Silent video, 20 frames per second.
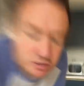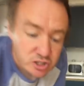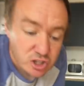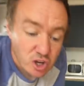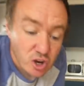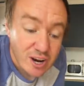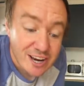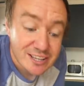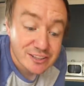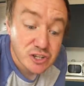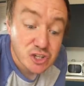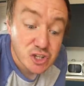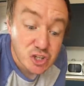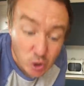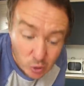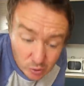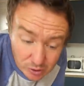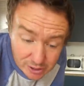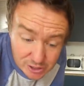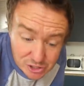Stir in the
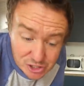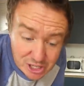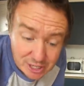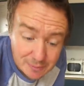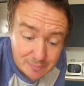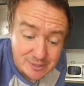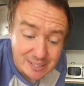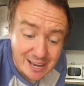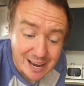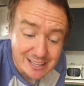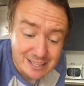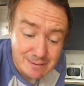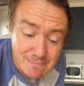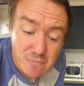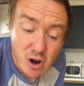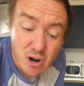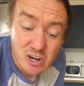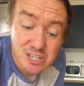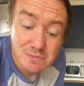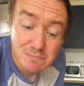chocolate chips and the
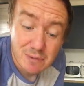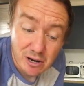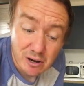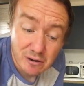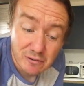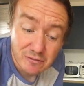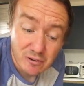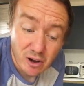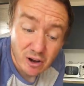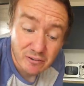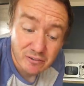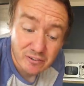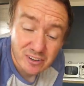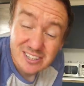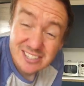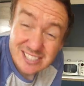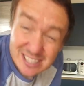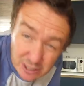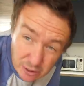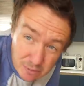marshmallow fluff
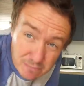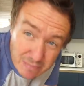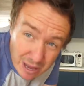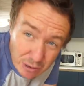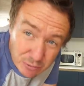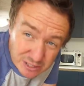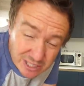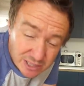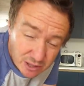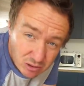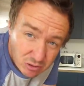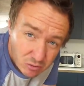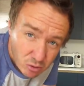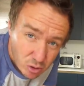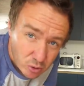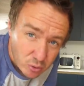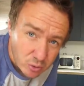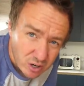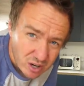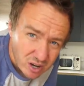until melted through.